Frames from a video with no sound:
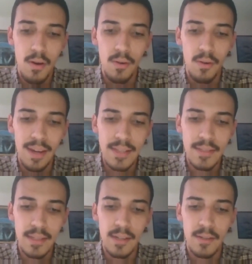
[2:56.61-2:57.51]

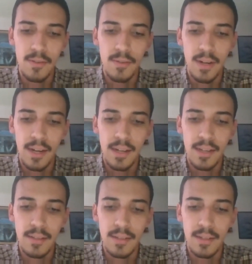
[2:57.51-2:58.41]
listening or and
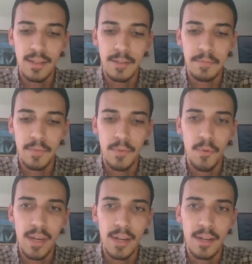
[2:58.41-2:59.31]
in
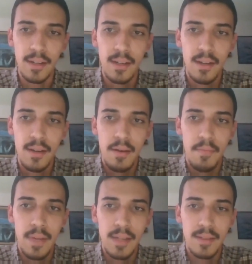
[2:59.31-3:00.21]
reading,
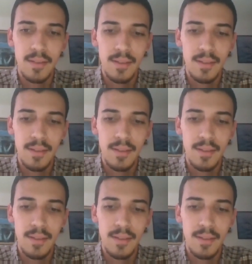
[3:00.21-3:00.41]
but